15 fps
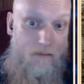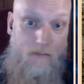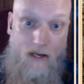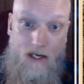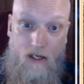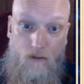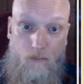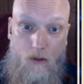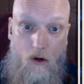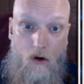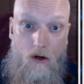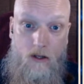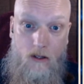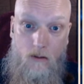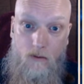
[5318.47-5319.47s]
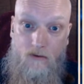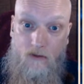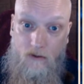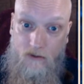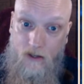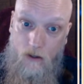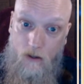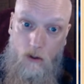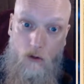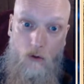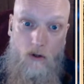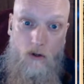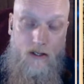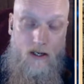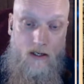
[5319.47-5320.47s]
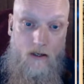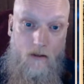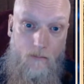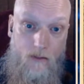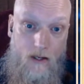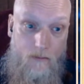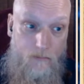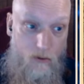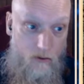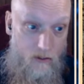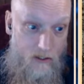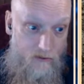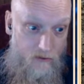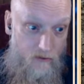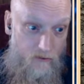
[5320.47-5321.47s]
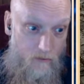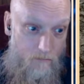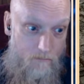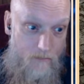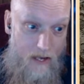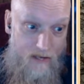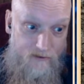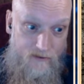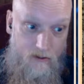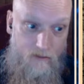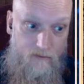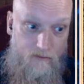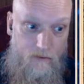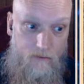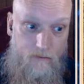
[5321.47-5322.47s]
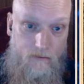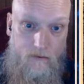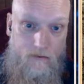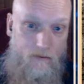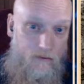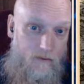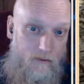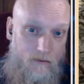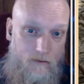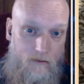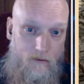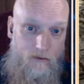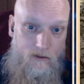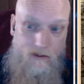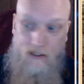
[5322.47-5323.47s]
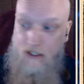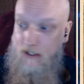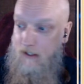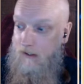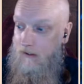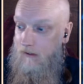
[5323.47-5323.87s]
meanings behind them, as I say, we'll look at that in a bit, but this is a massive undertaking,